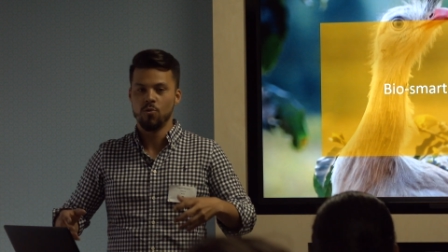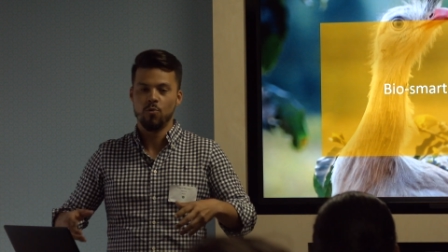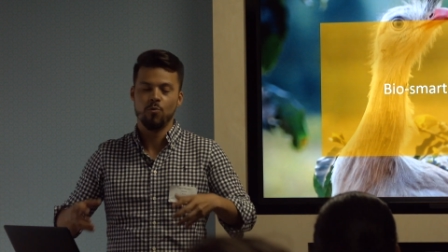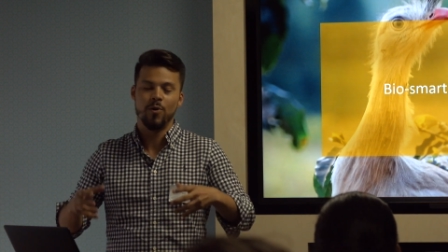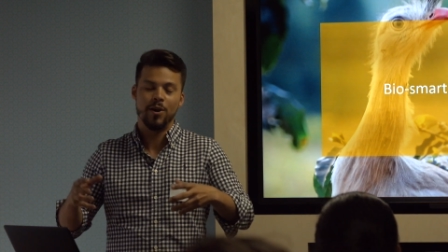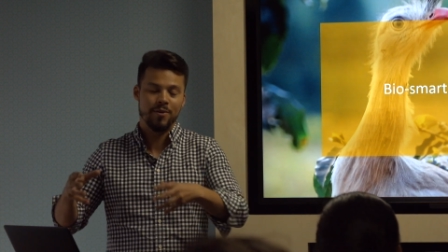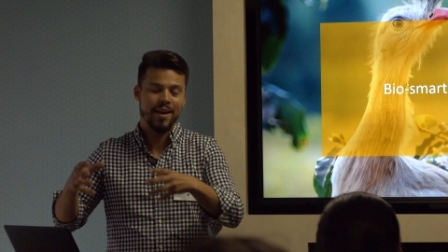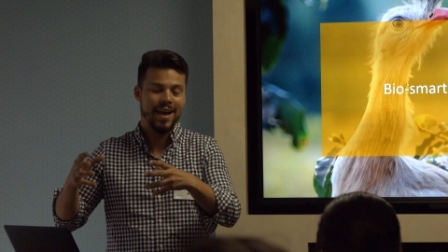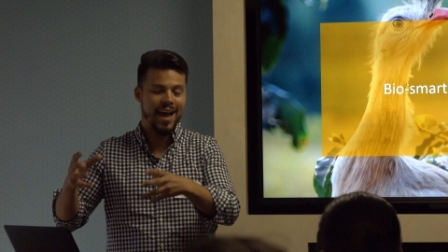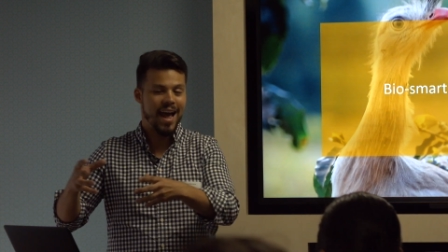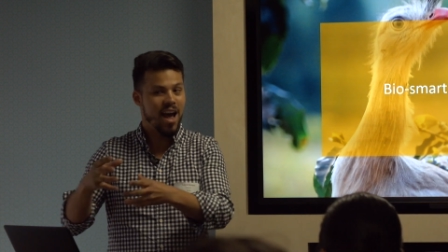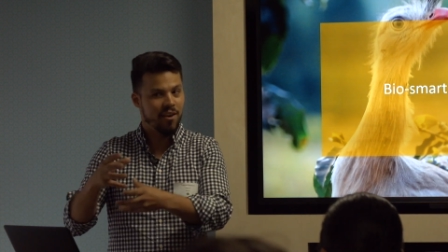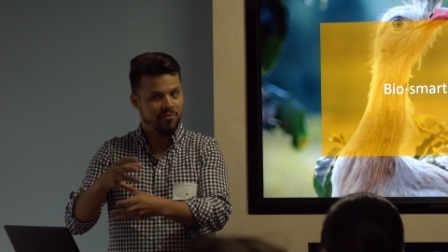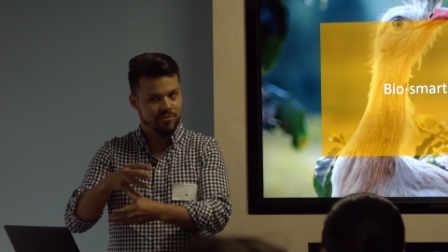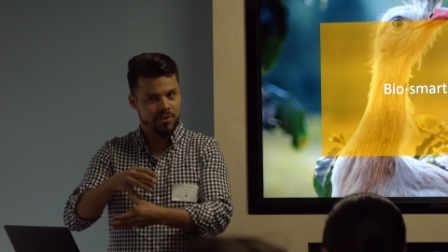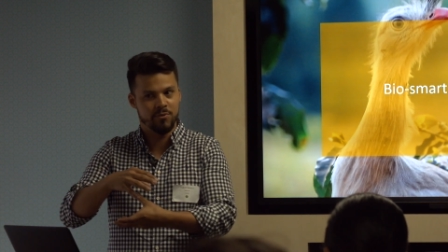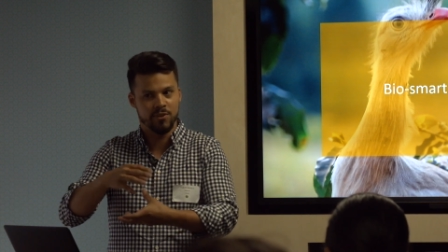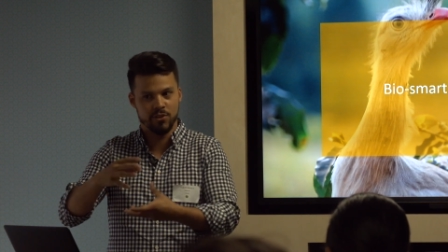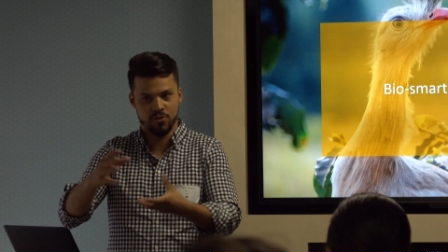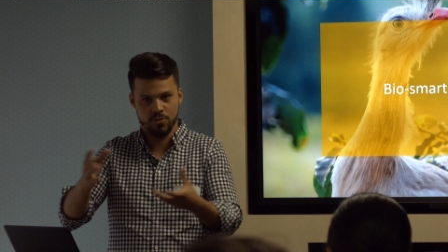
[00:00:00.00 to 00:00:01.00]
when we have
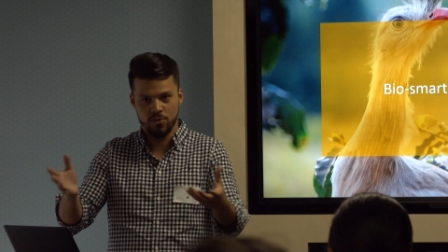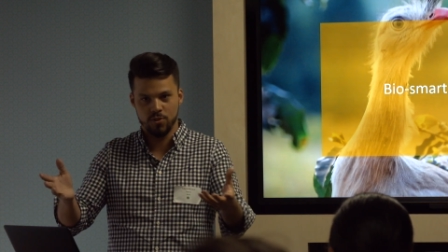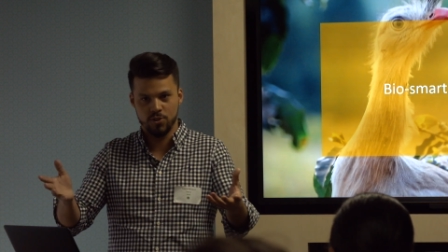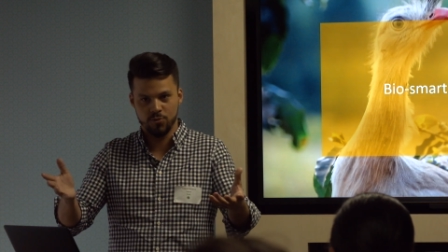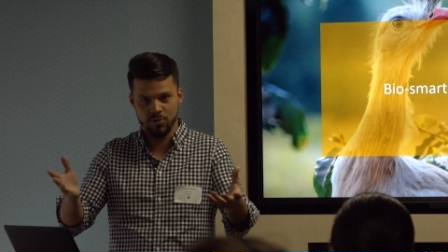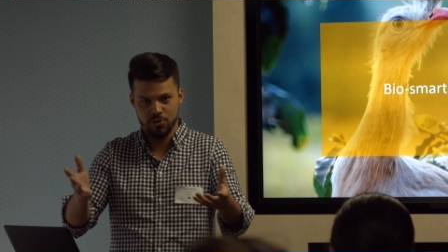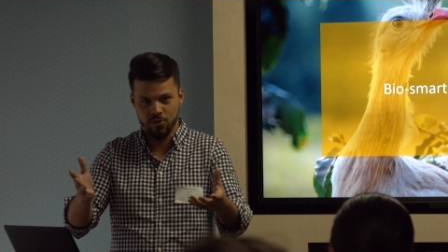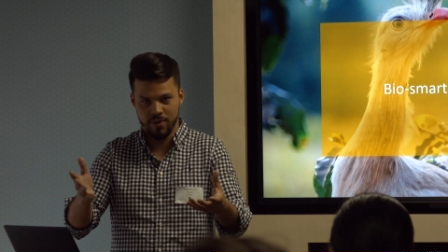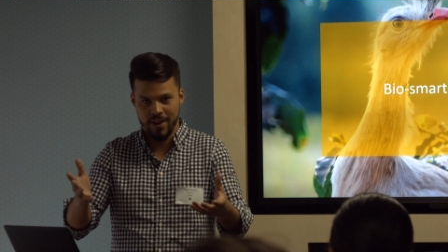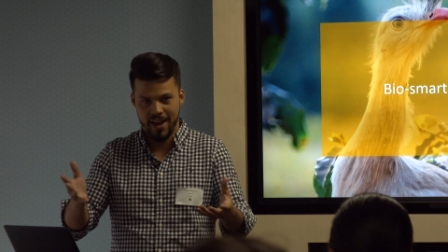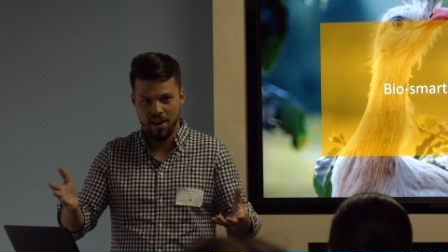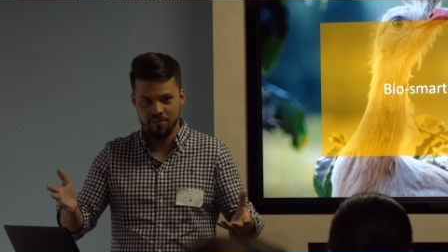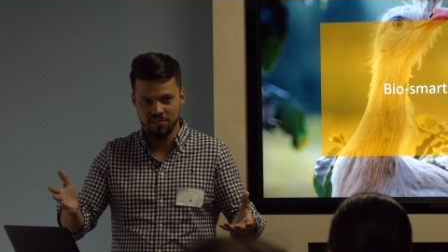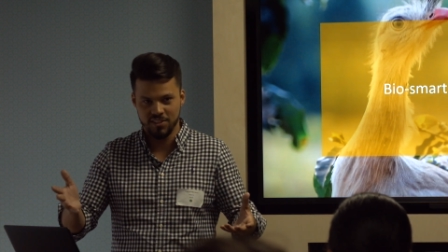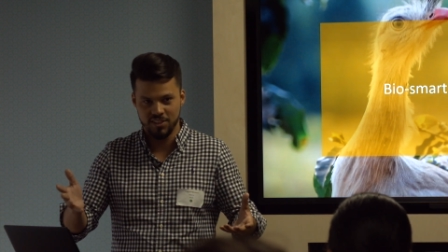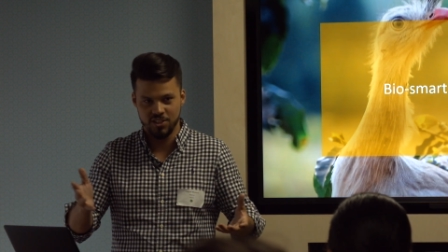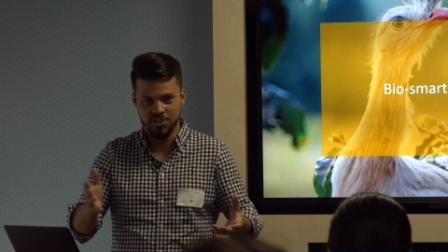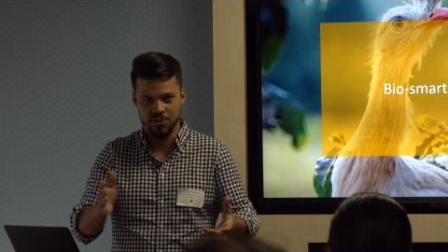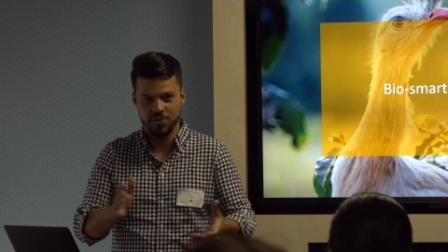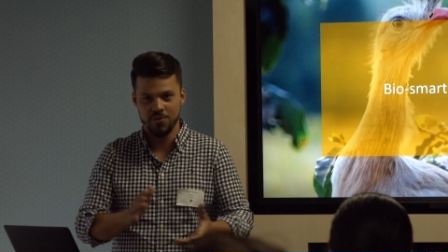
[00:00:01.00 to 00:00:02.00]
the results, we don't have
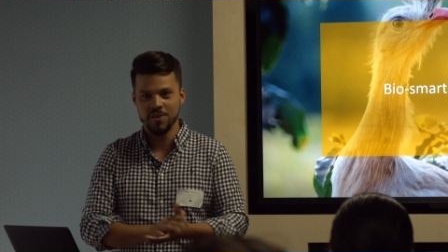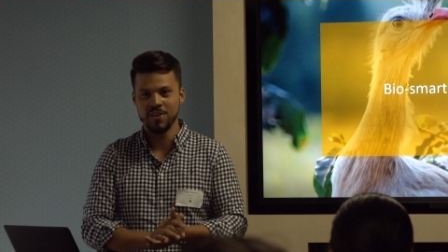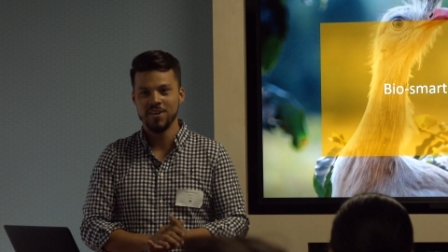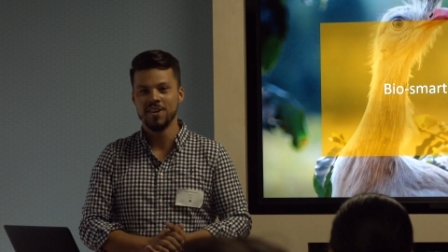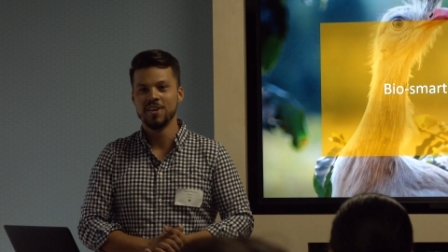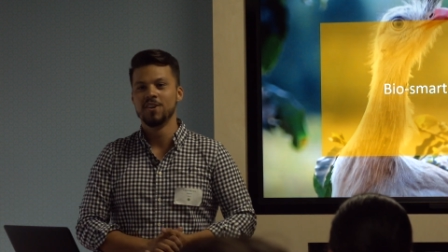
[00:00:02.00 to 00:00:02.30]
it still,